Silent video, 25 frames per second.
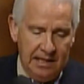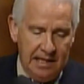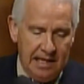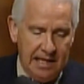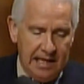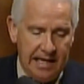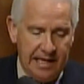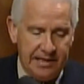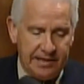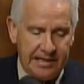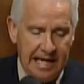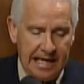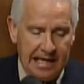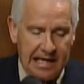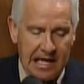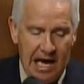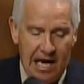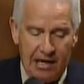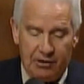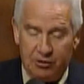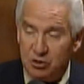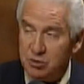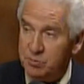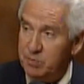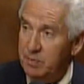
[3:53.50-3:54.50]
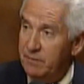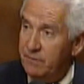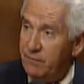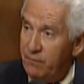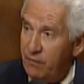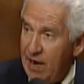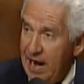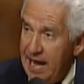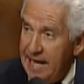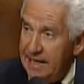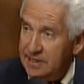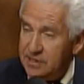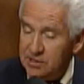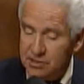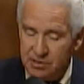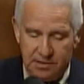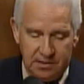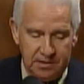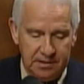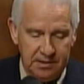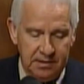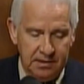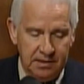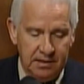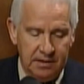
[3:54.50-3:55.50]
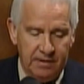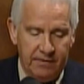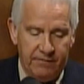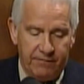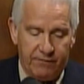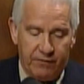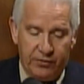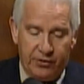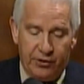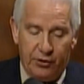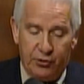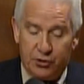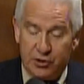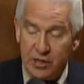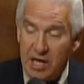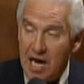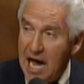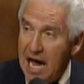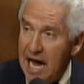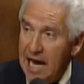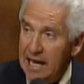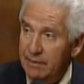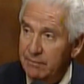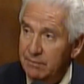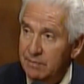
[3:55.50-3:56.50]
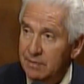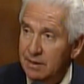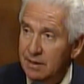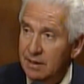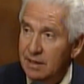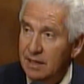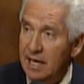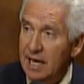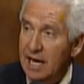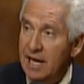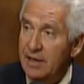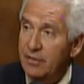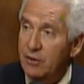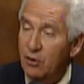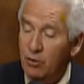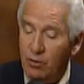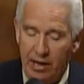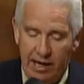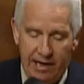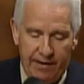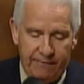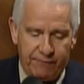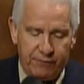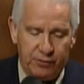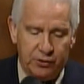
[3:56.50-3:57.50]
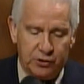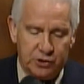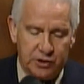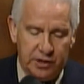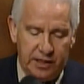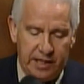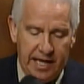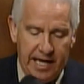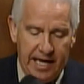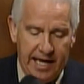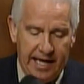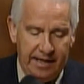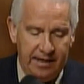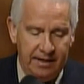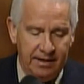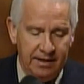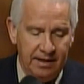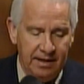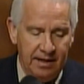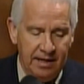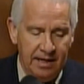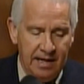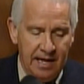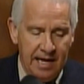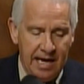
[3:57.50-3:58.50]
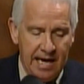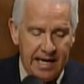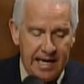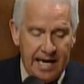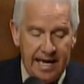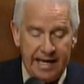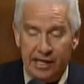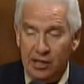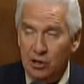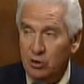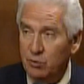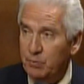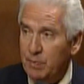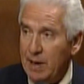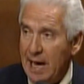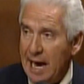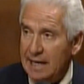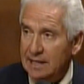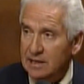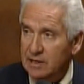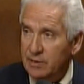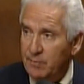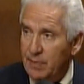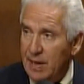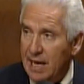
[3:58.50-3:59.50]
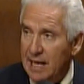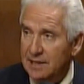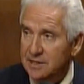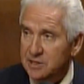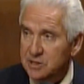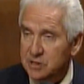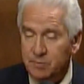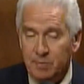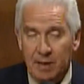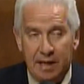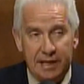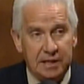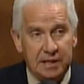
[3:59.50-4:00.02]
and I thank Congressman Franks for their time and their effort today, and I yield back the balance of my